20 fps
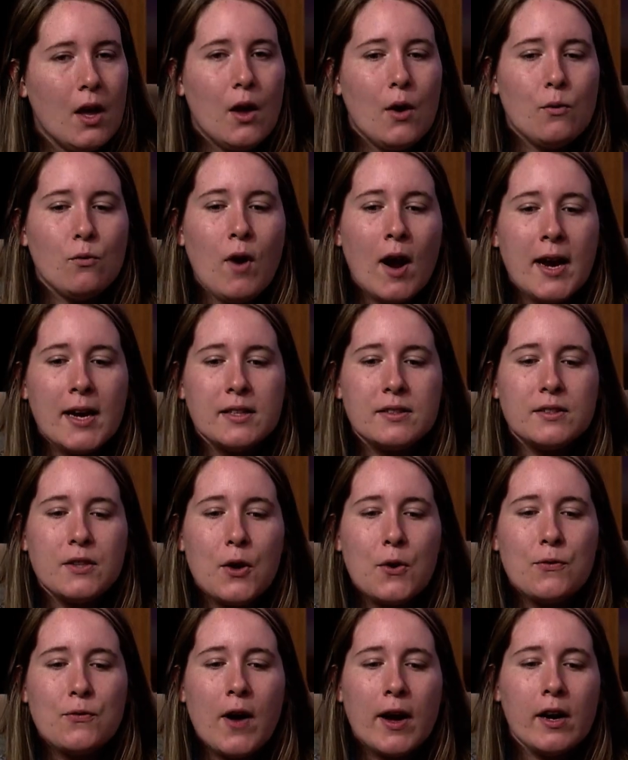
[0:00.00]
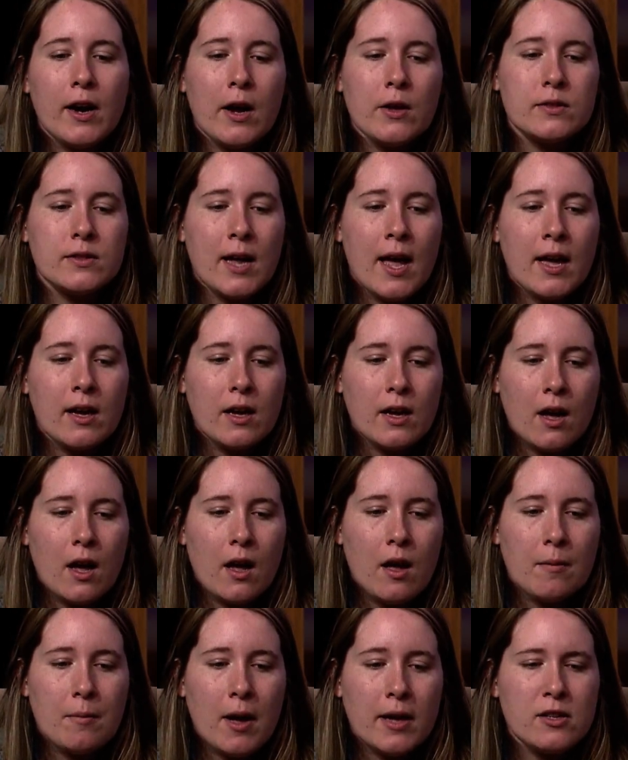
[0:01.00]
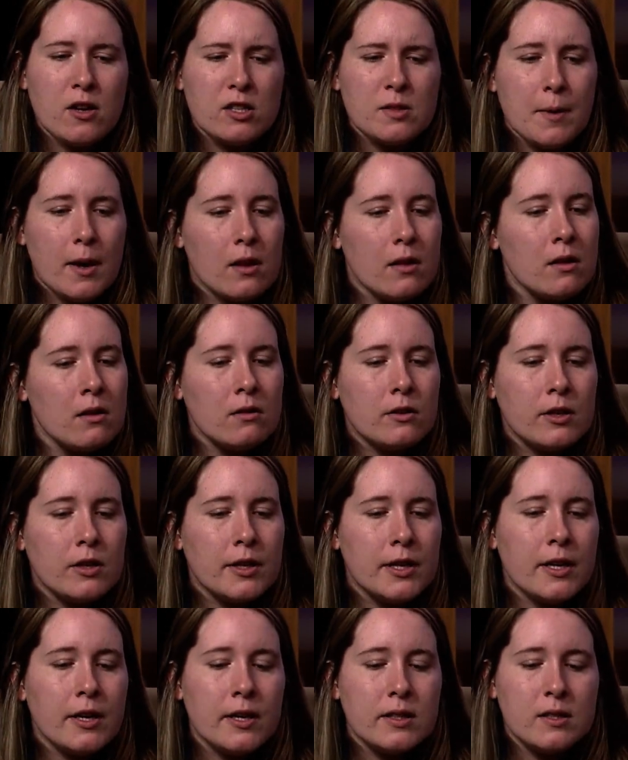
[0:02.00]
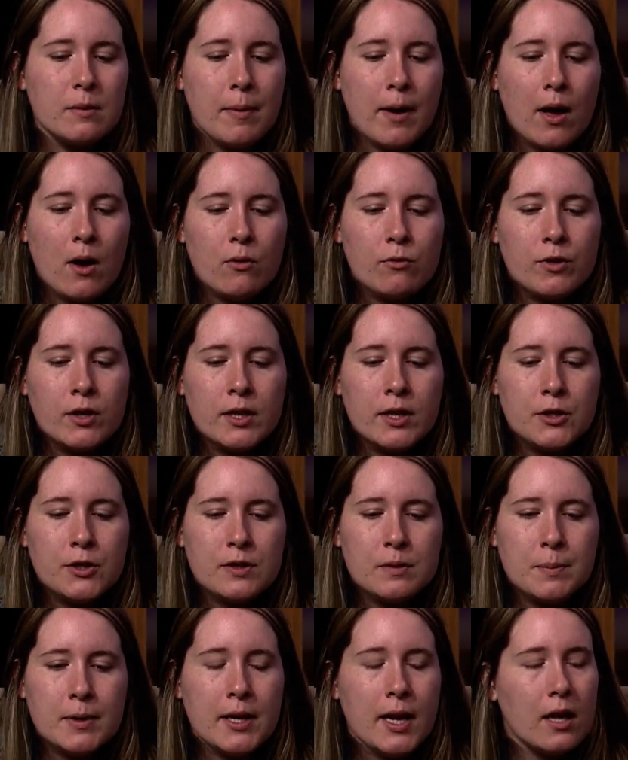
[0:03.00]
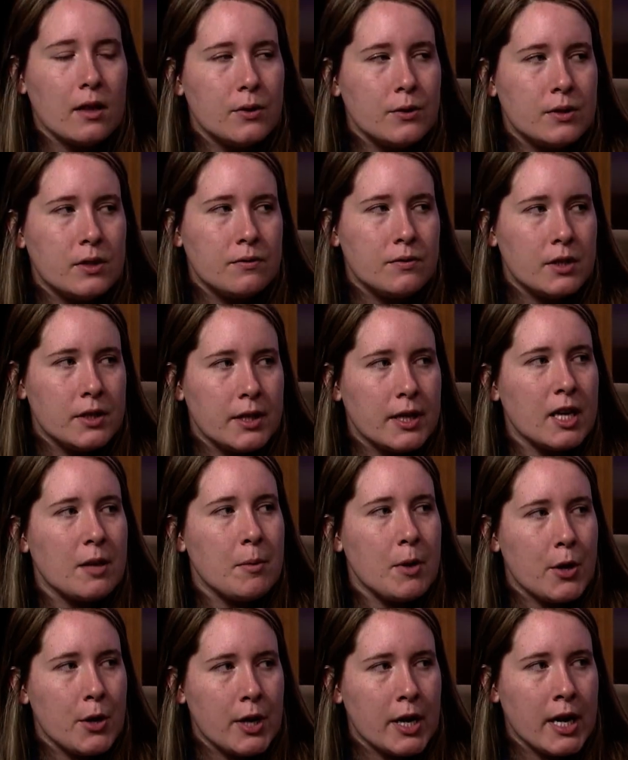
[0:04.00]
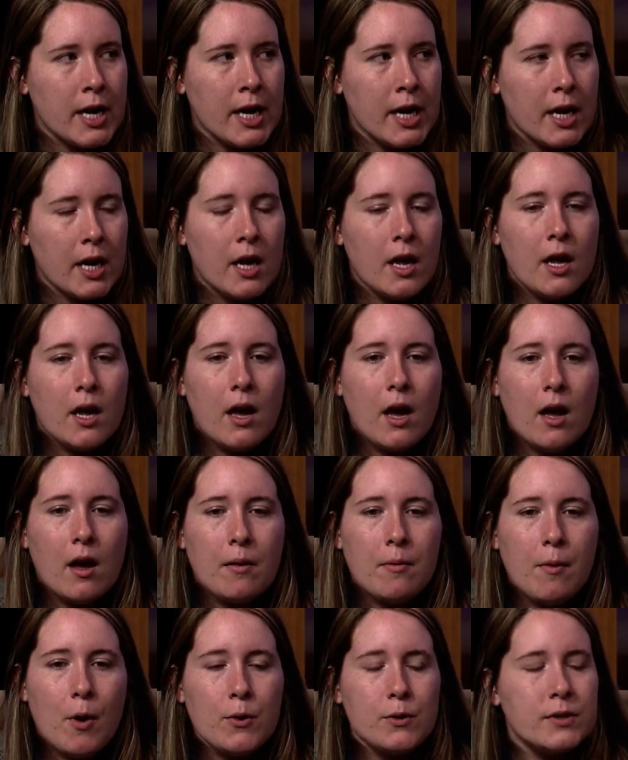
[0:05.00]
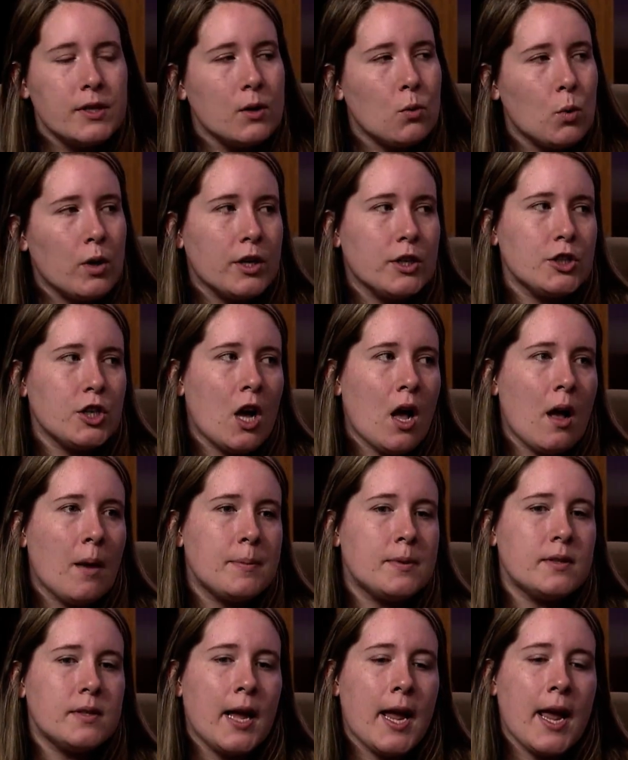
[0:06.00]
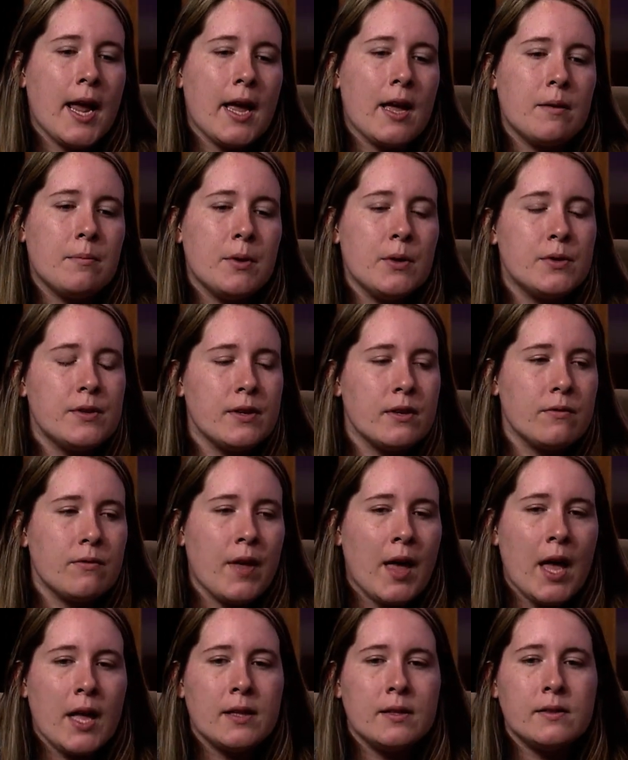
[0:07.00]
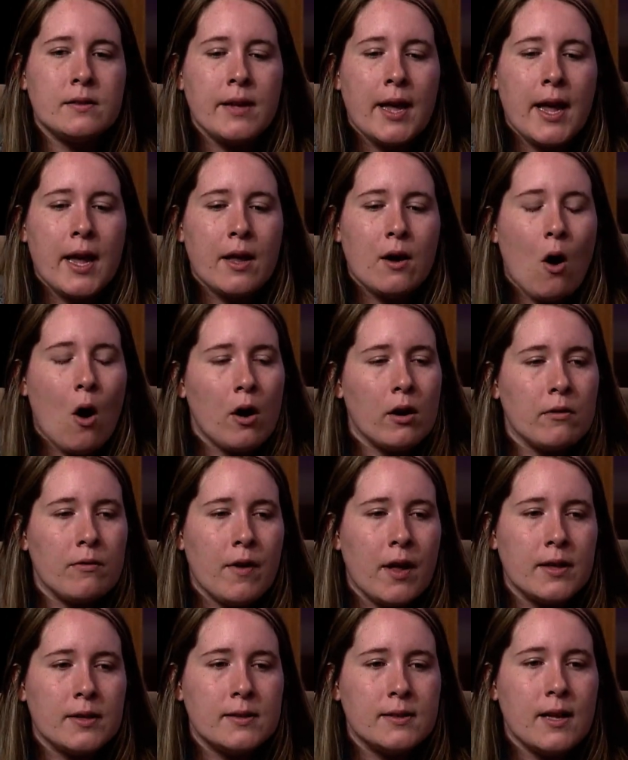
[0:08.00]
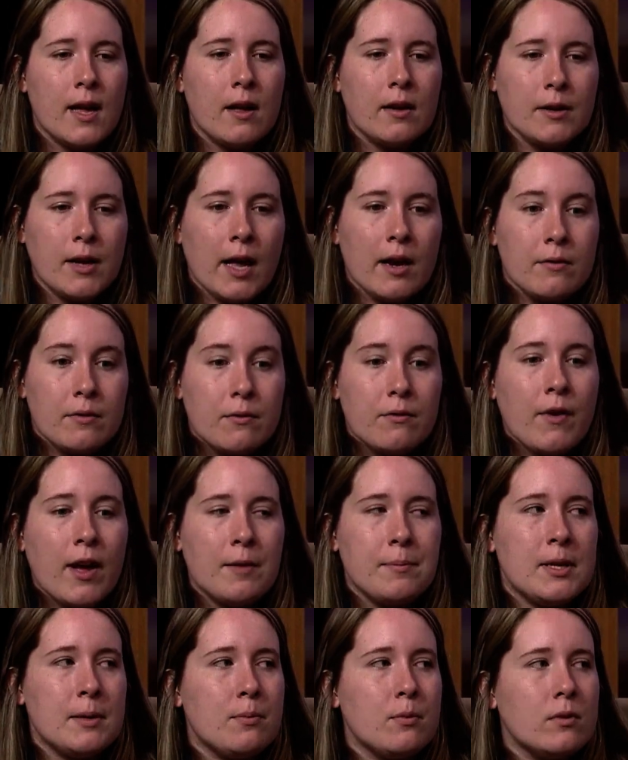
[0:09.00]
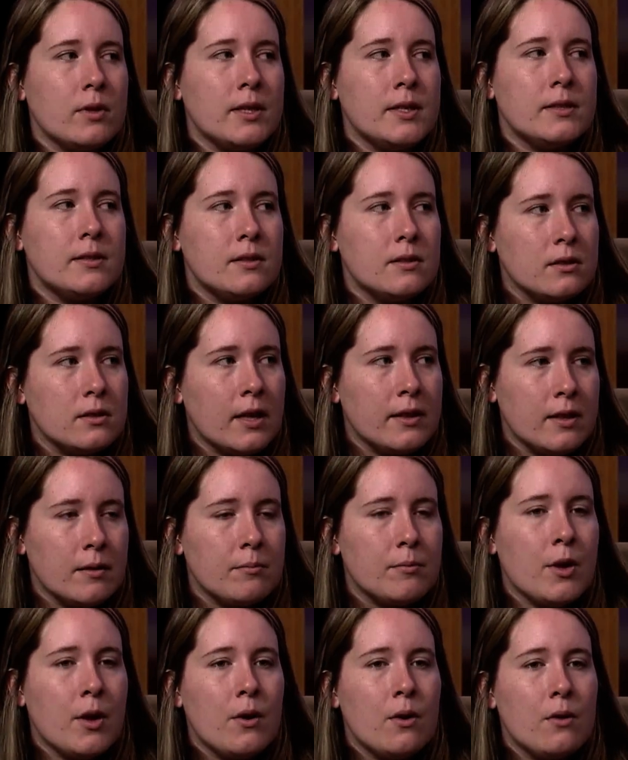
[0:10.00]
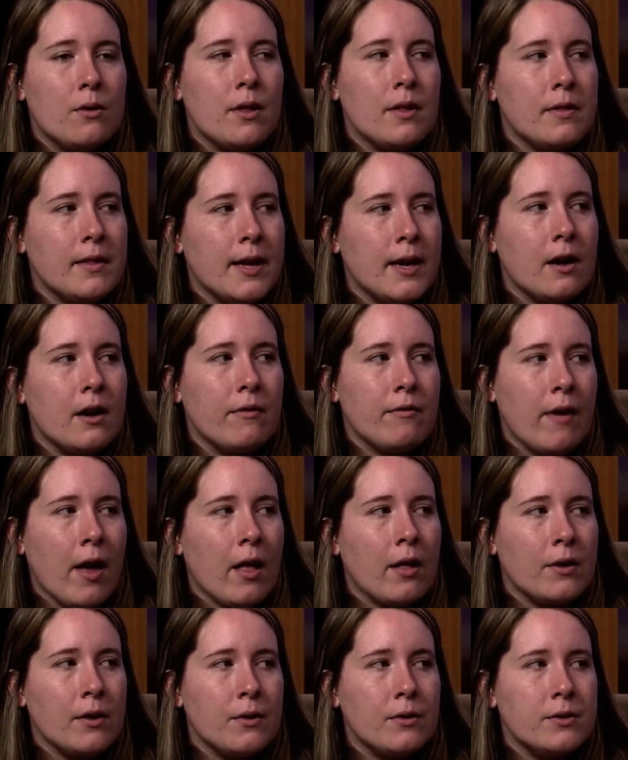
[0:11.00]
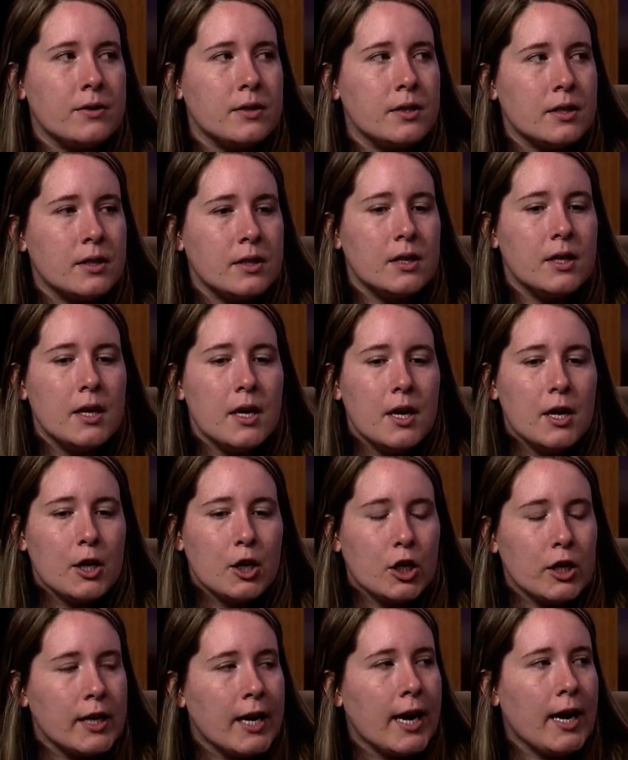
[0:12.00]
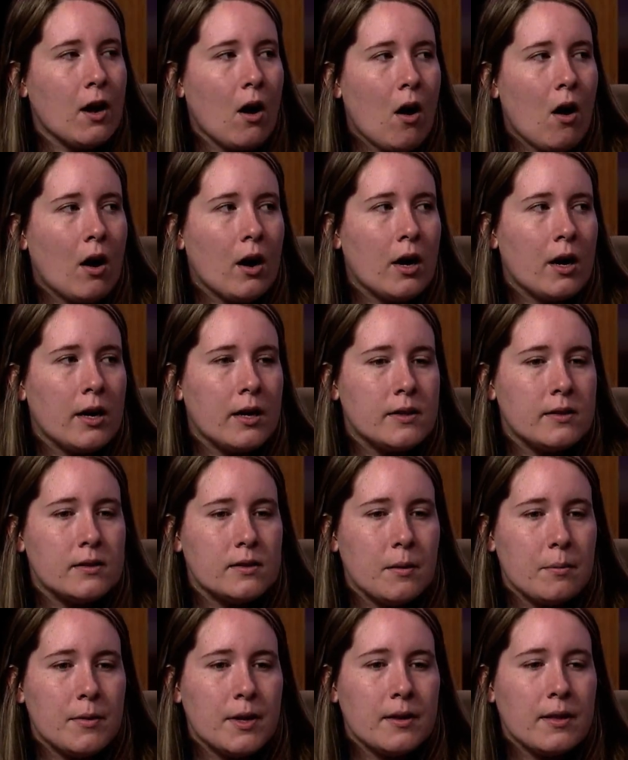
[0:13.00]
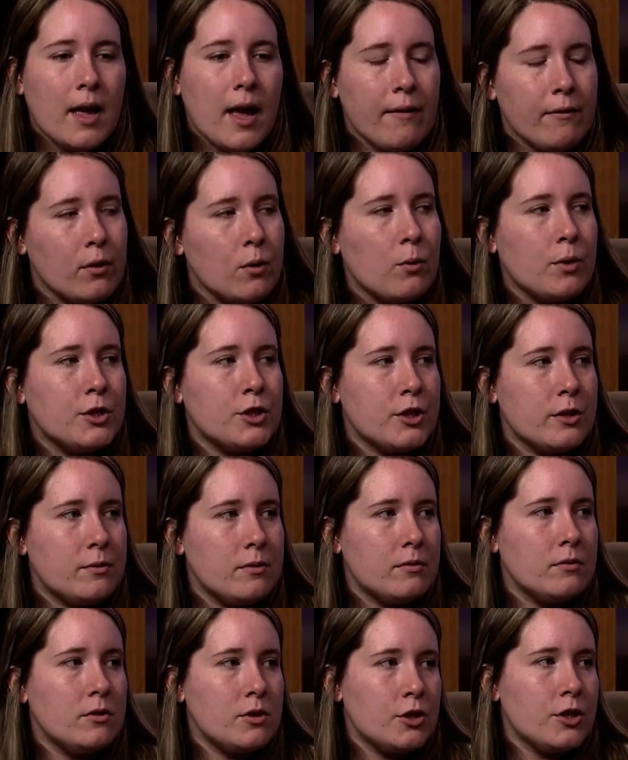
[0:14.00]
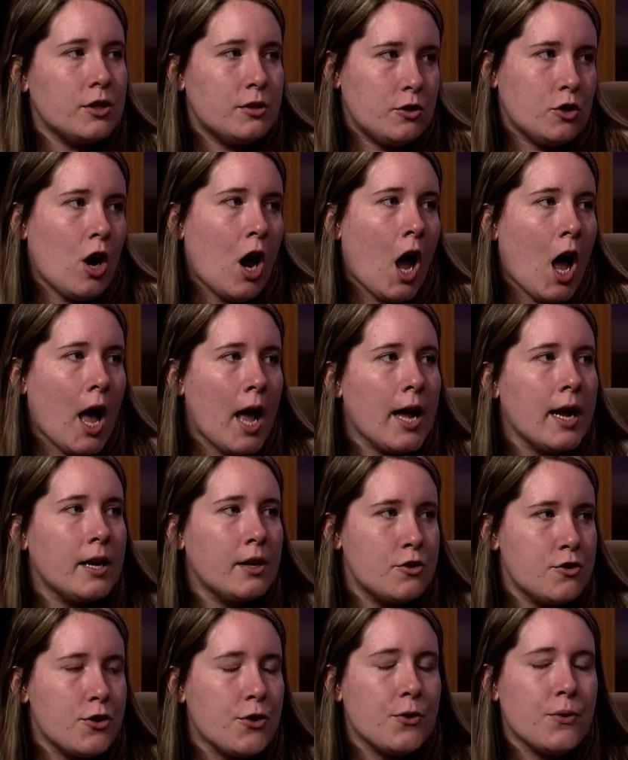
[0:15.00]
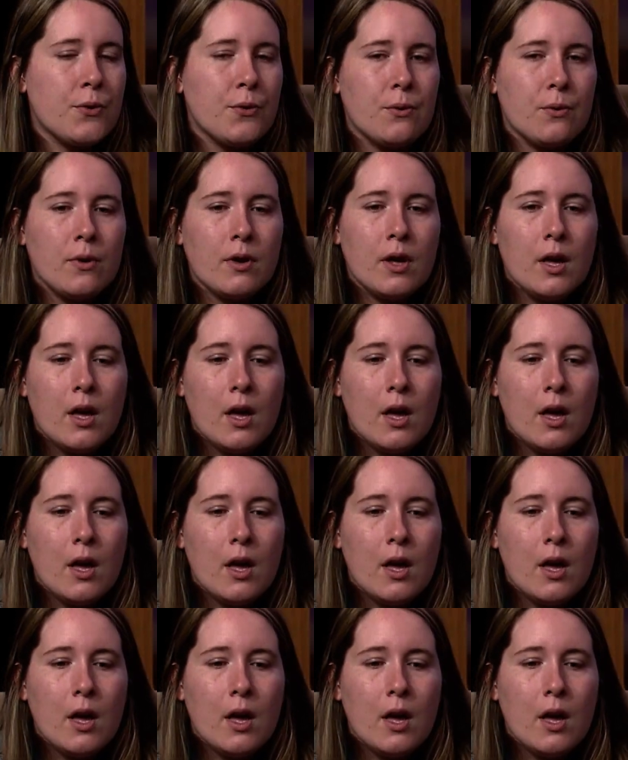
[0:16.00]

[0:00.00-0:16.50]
Right. So Firehouse NAC, I talked about a little earlier. It's about really just being inclusive to the community, hosting workshops and music events and art events that kind of invite people in to let them know that they're valued to create art. It's something that everyone should try and do.